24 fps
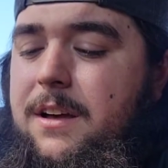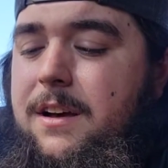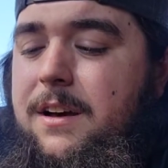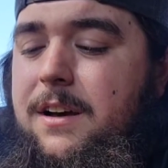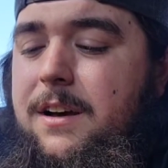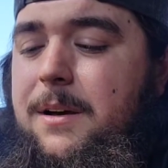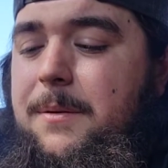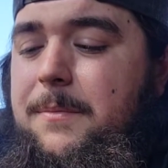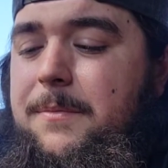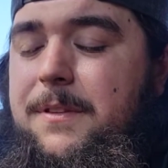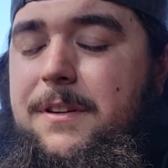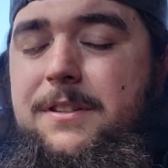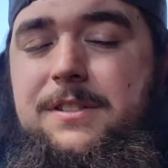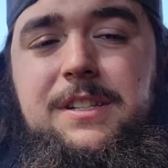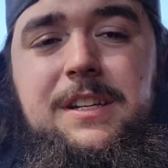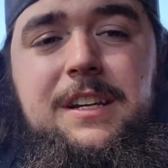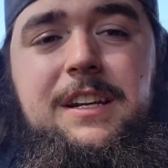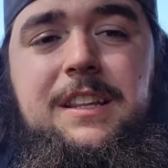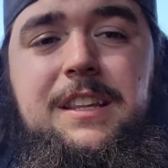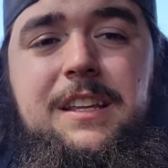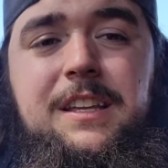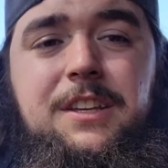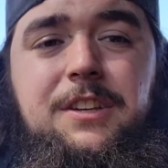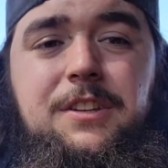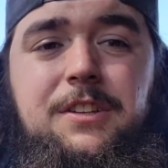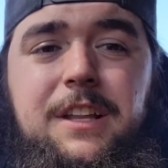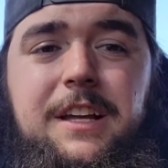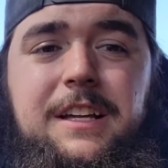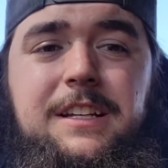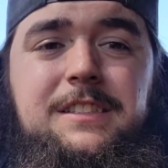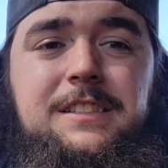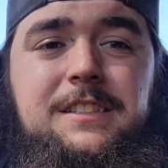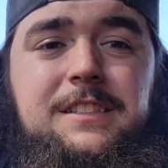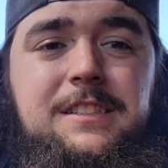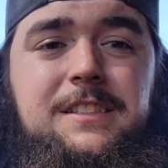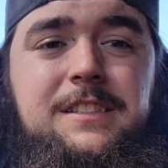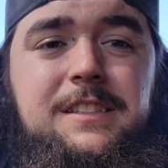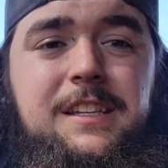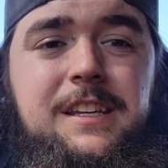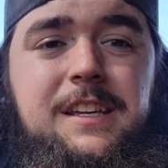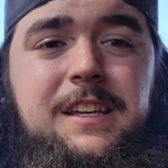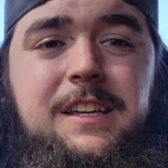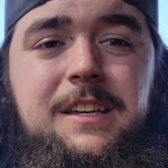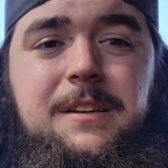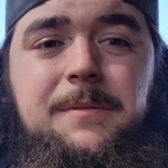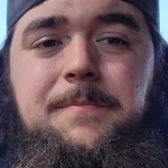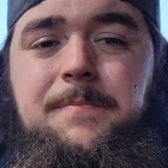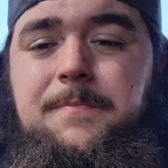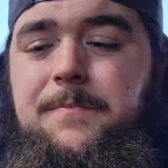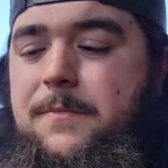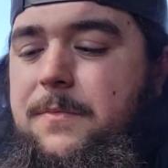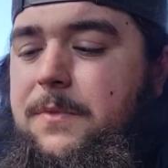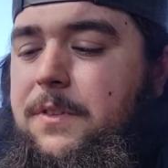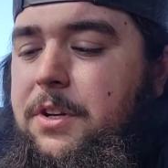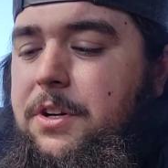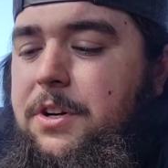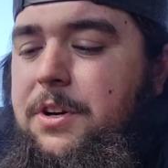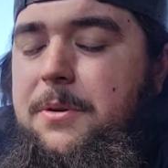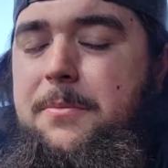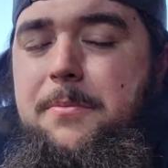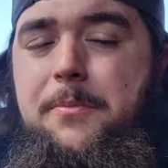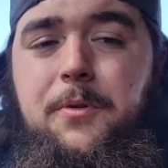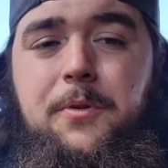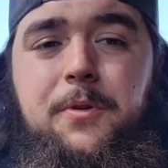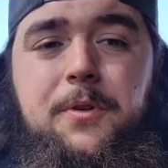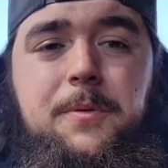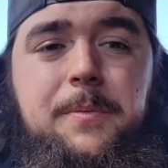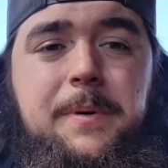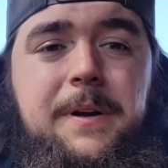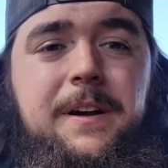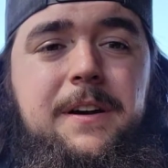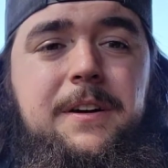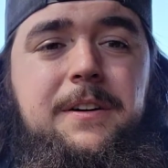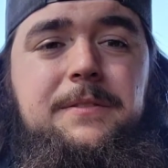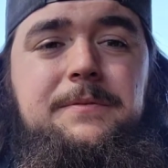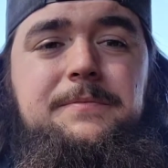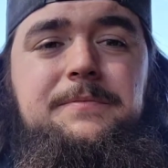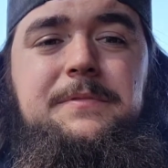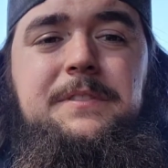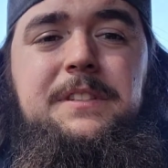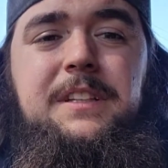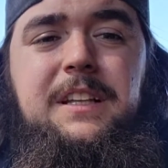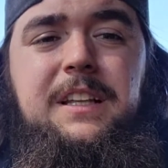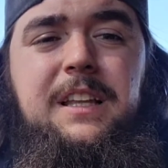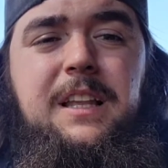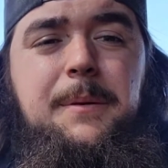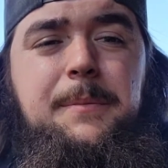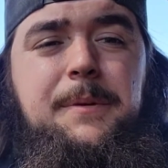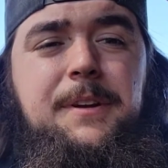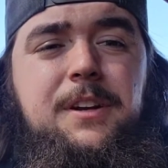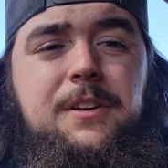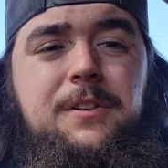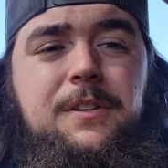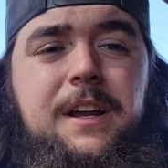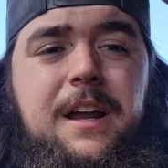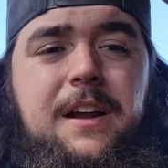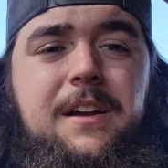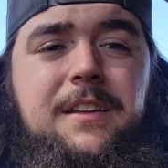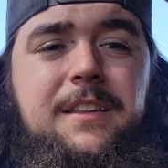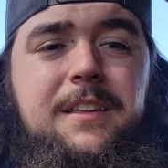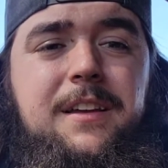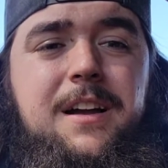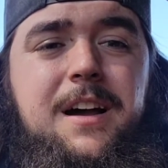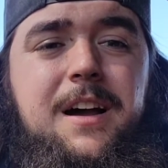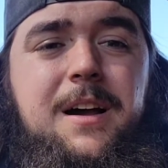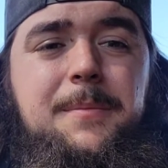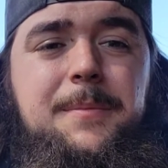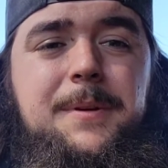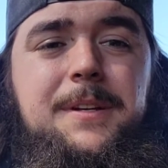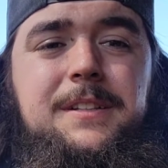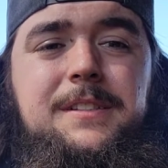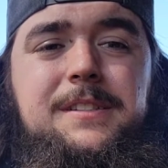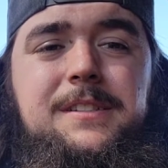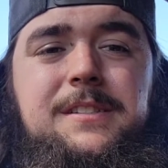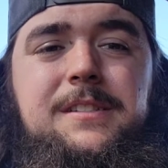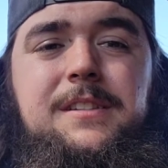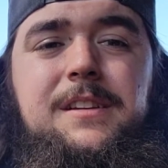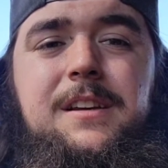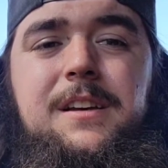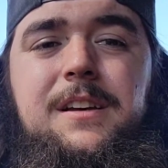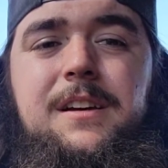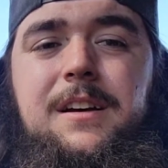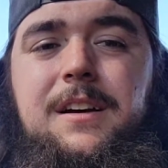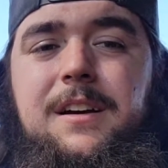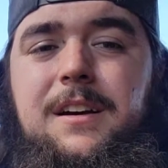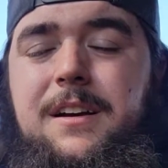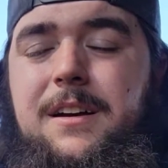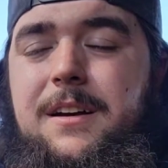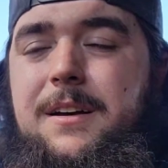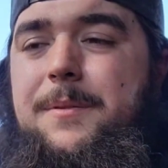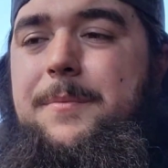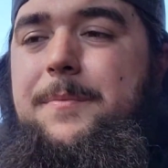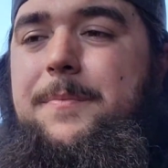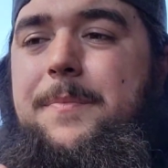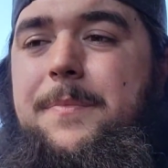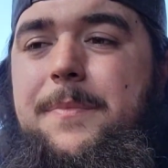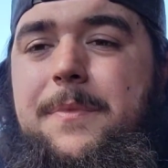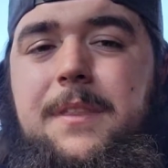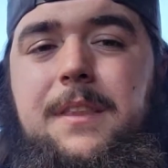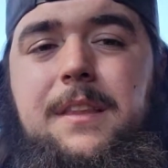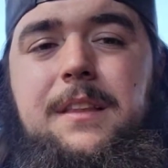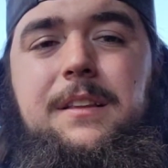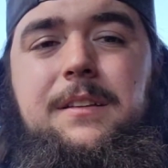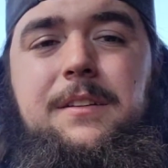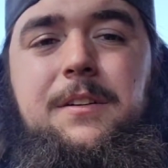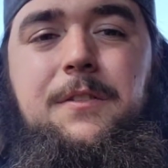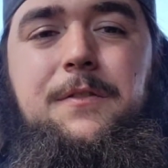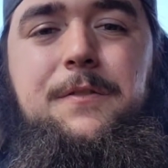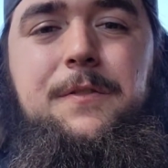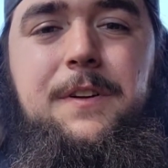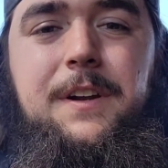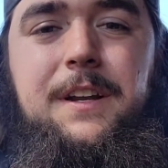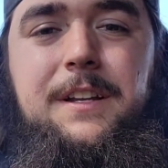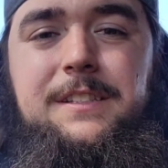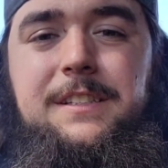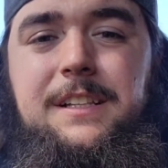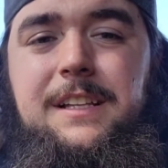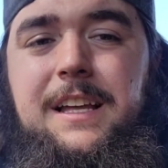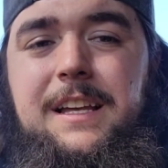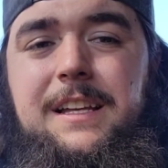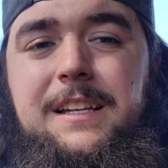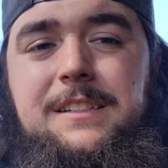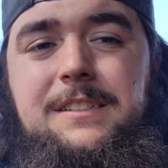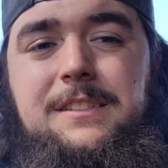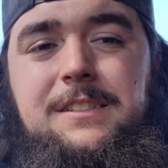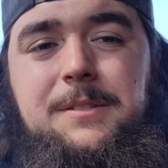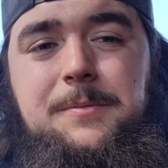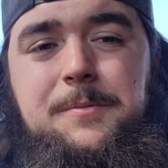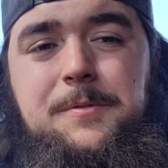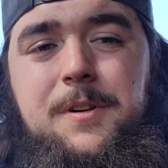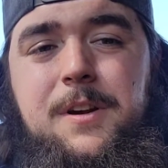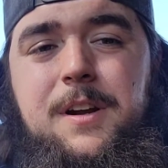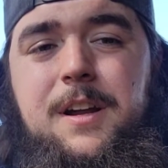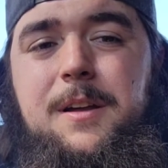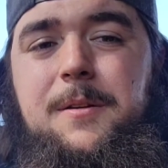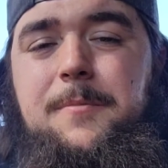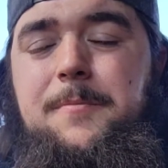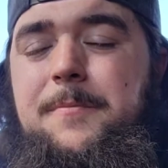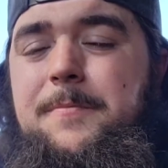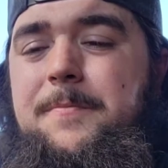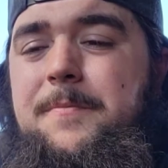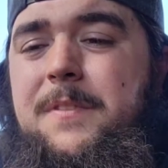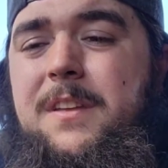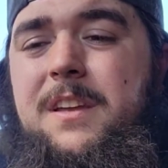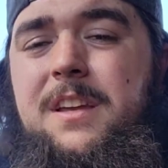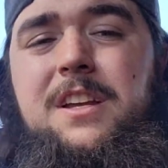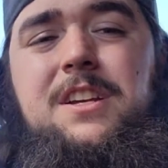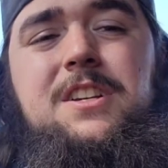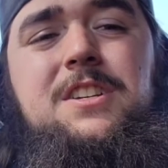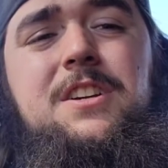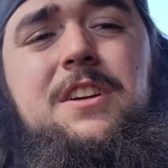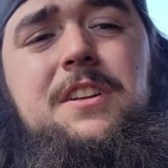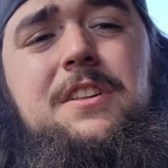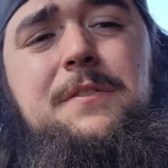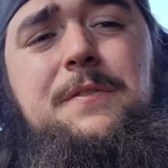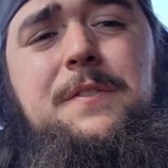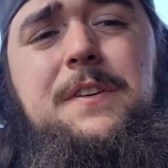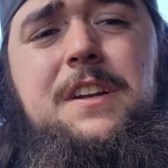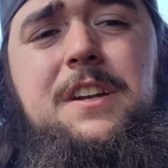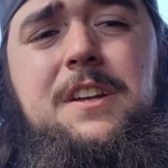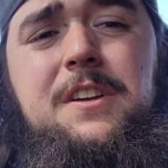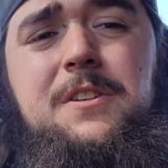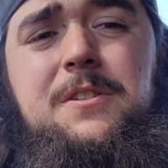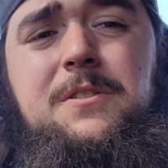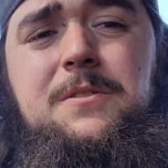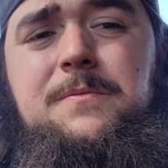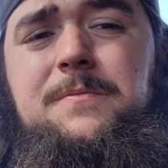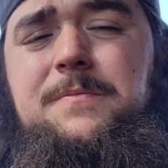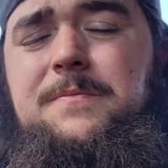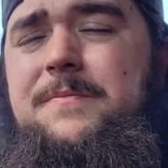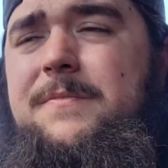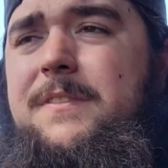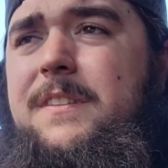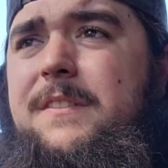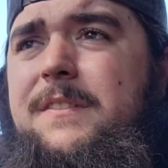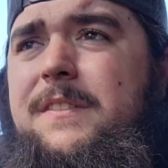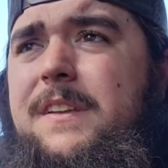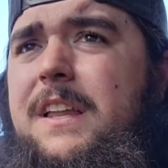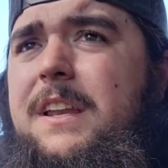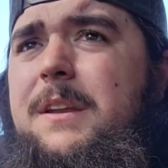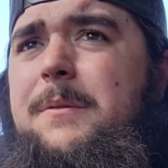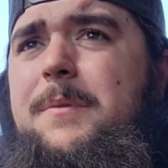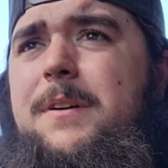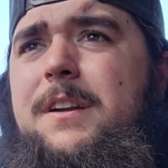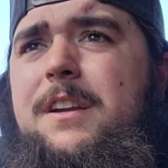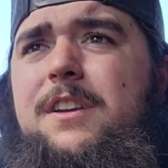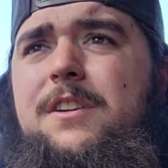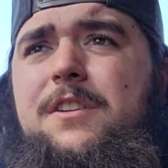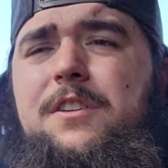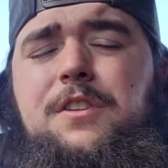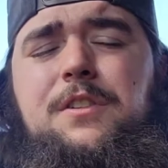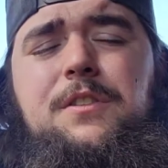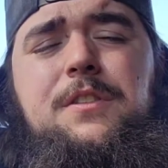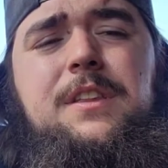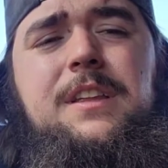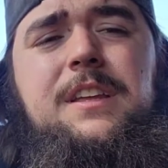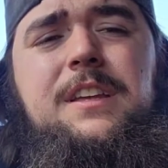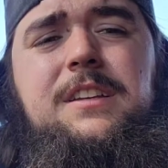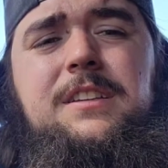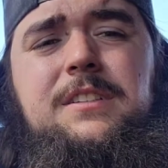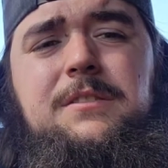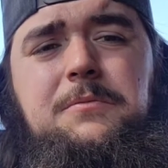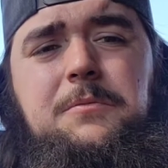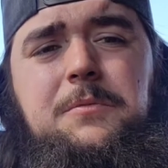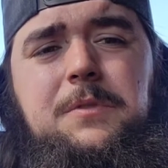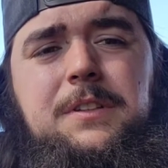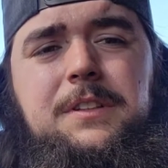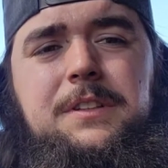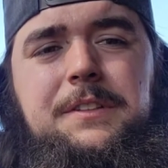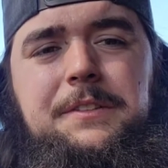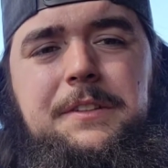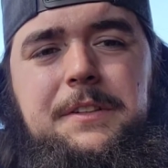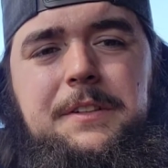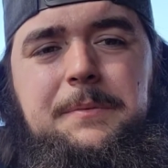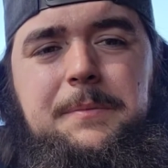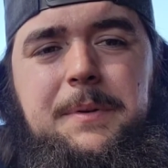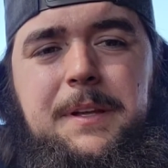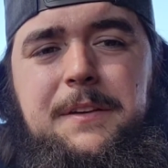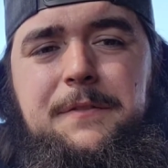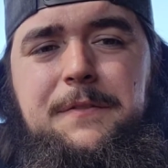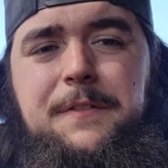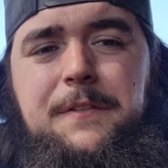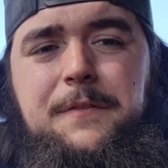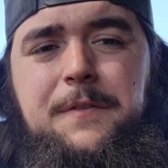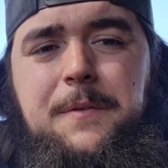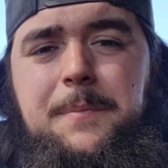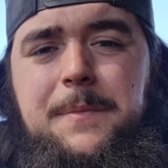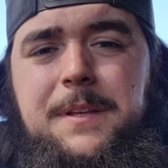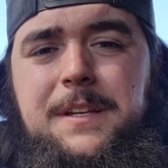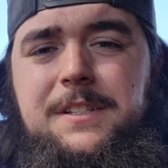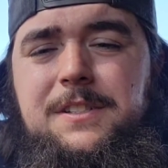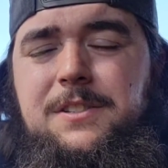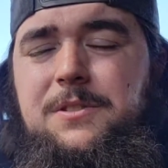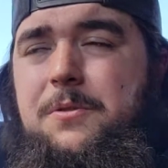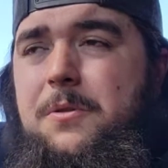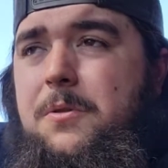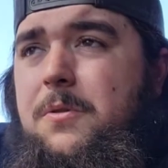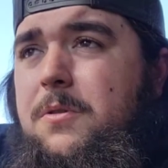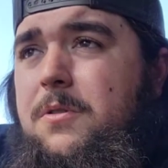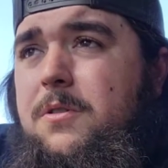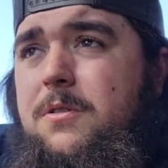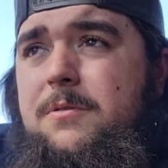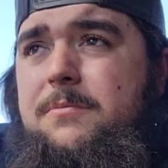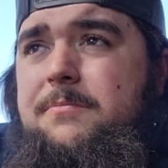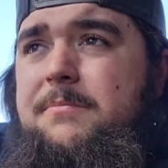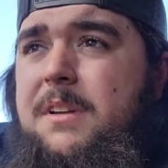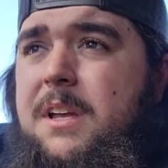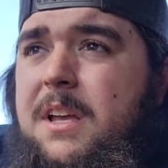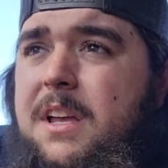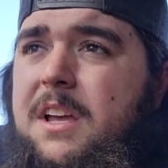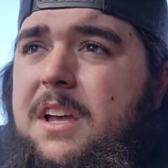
If there's anything you'd like to see, learn more about, let me know down in the comments. Don't forget to like, subscribe, share the video. Anybody who you think would benefit from this, or